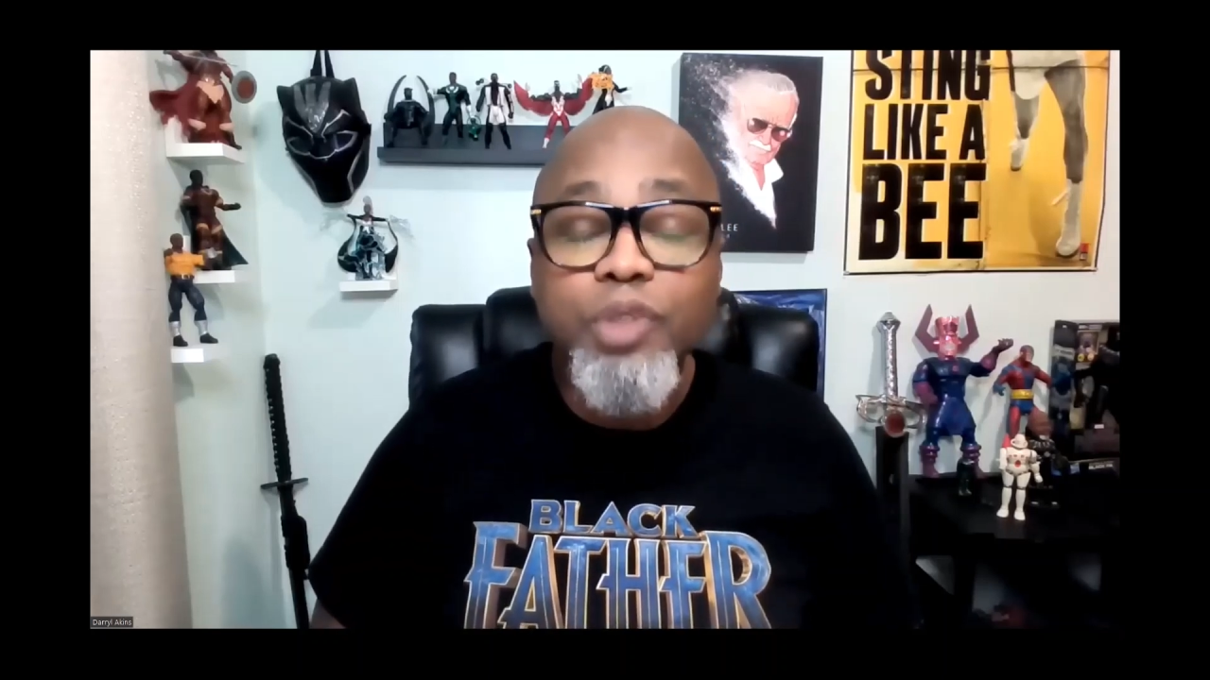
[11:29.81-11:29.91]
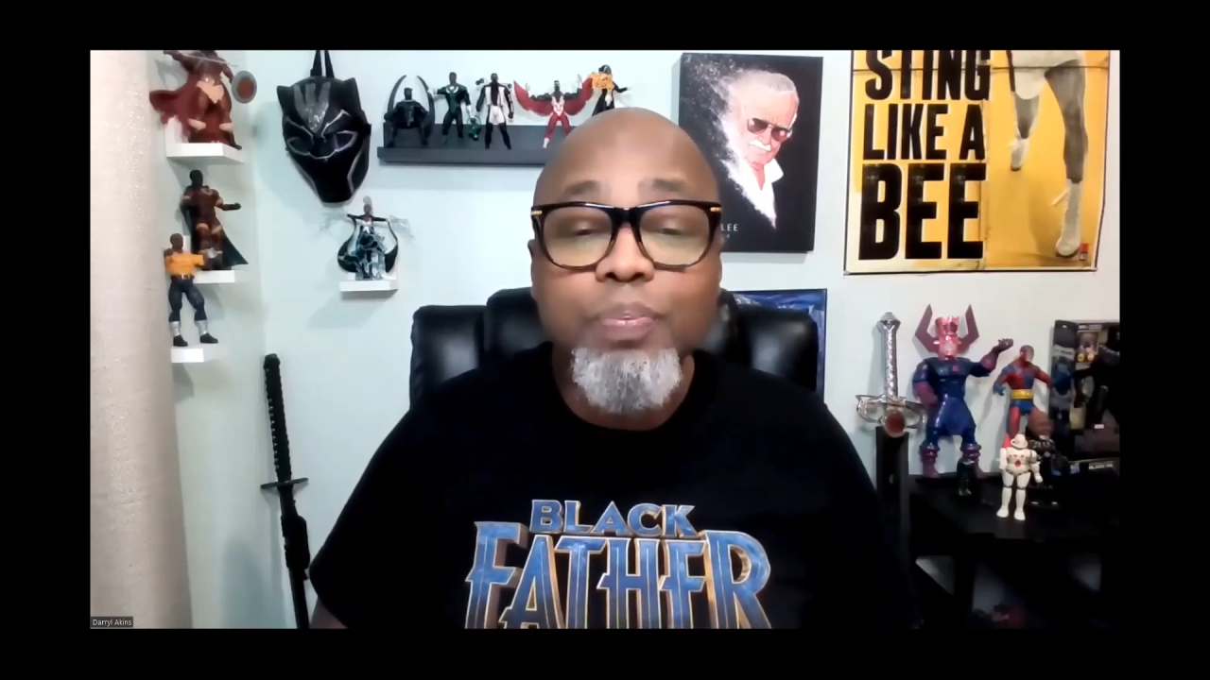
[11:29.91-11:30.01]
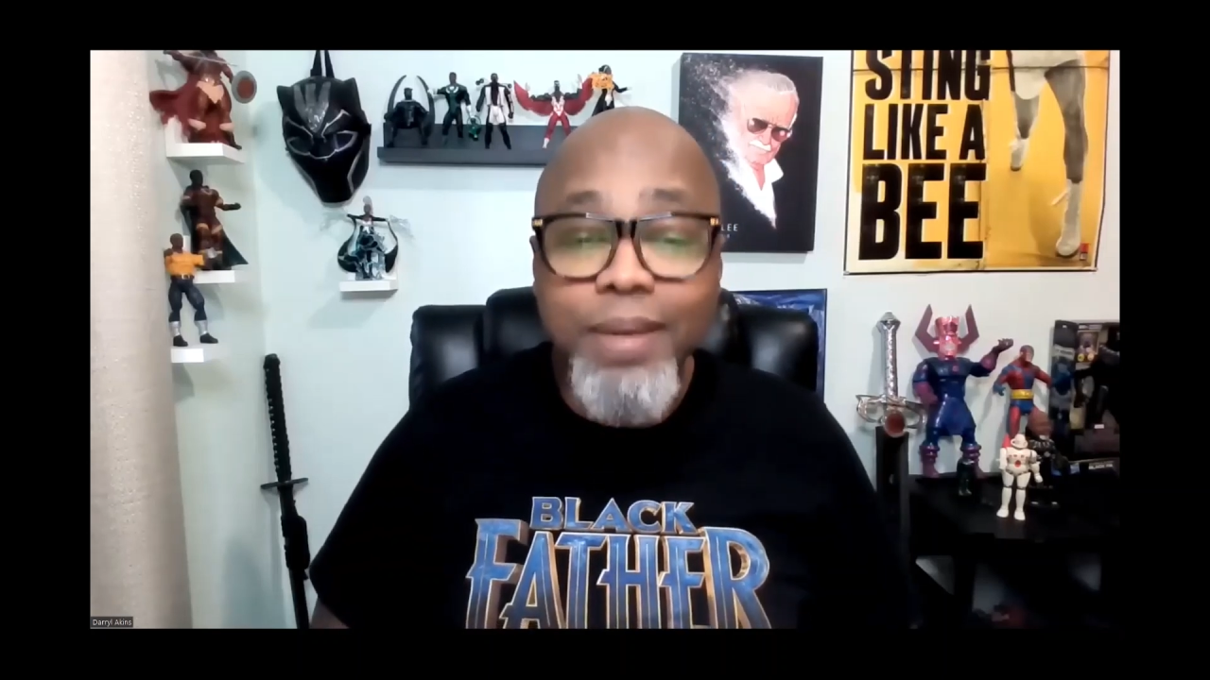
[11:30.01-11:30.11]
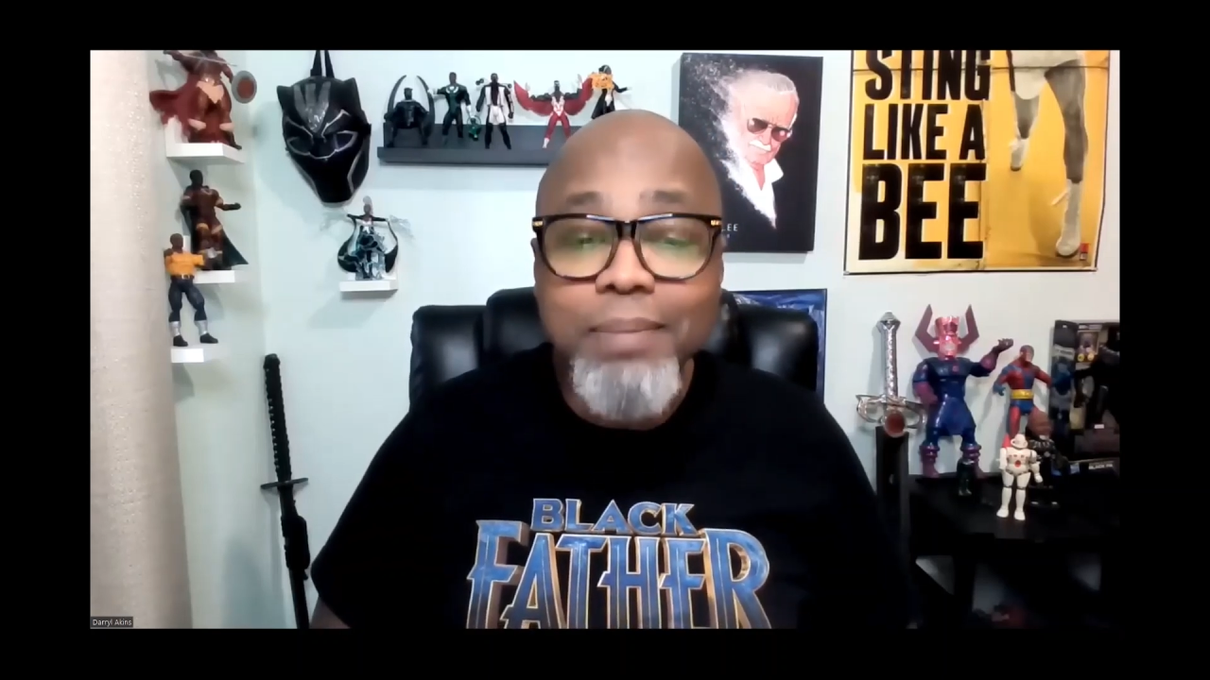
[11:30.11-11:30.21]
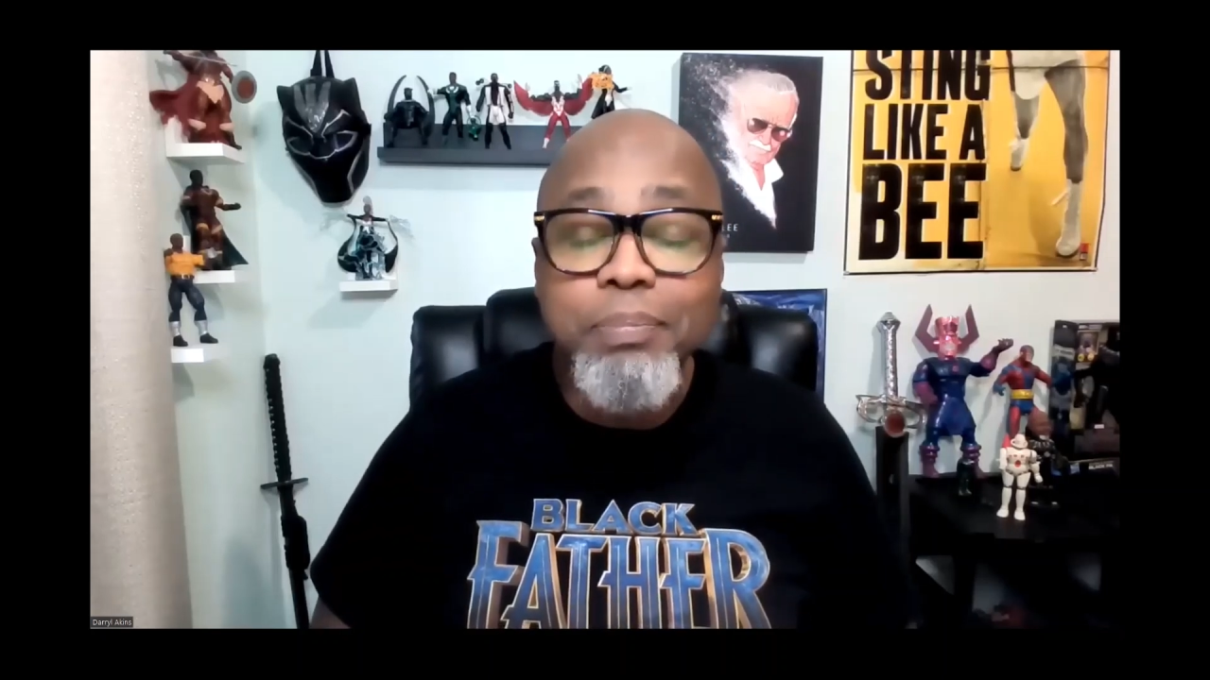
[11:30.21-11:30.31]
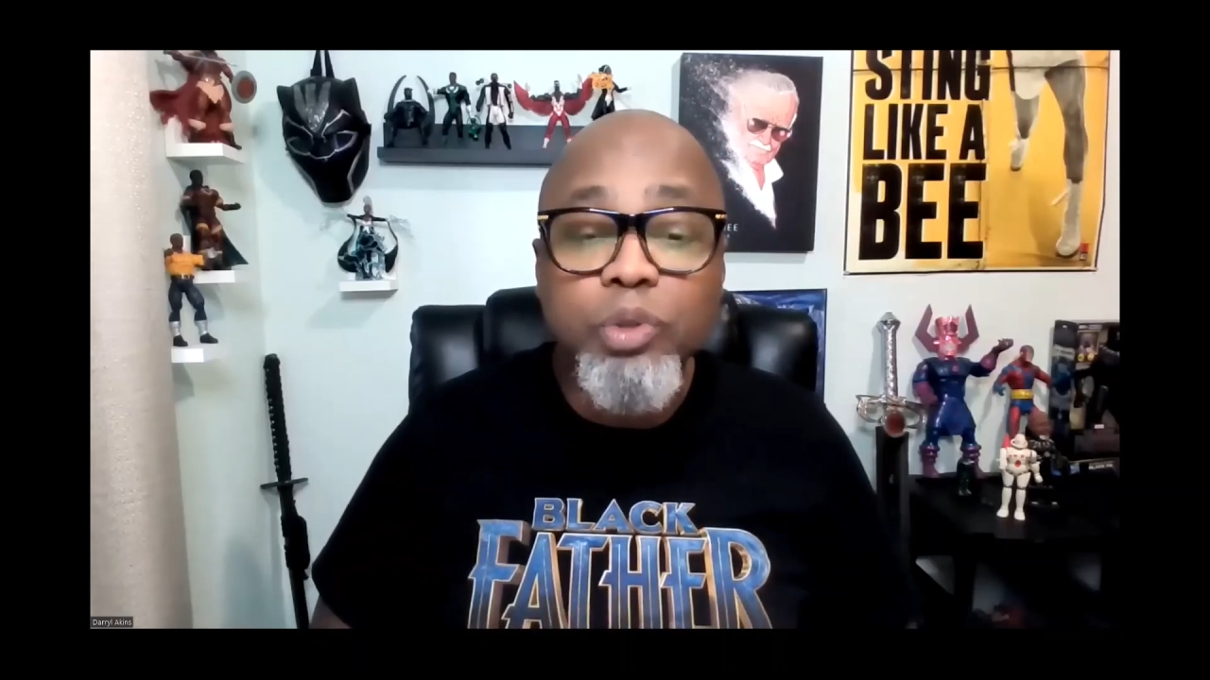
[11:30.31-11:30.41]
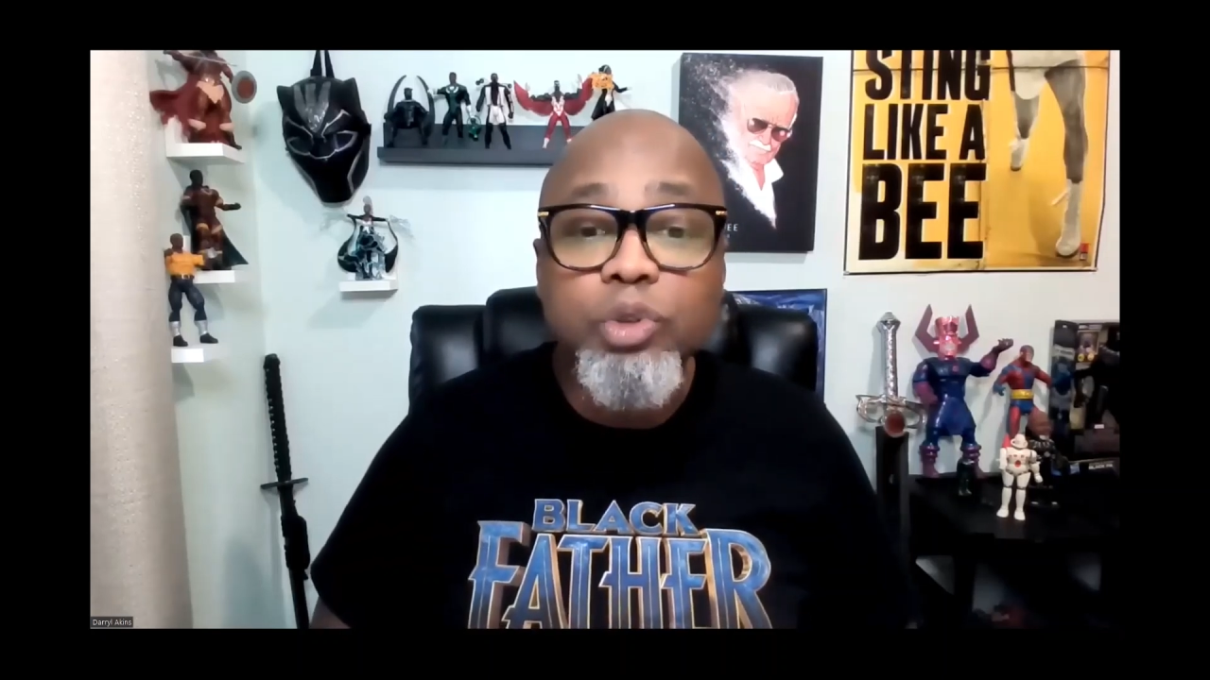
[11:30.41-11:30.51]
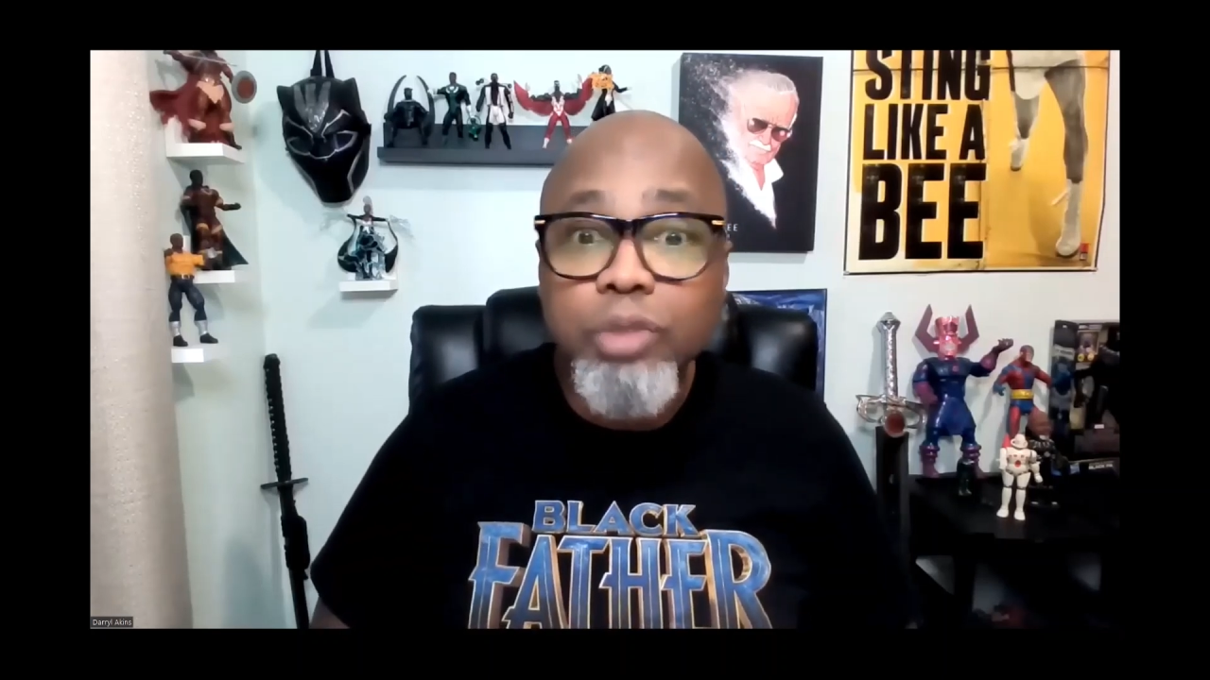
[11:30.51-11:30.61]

to people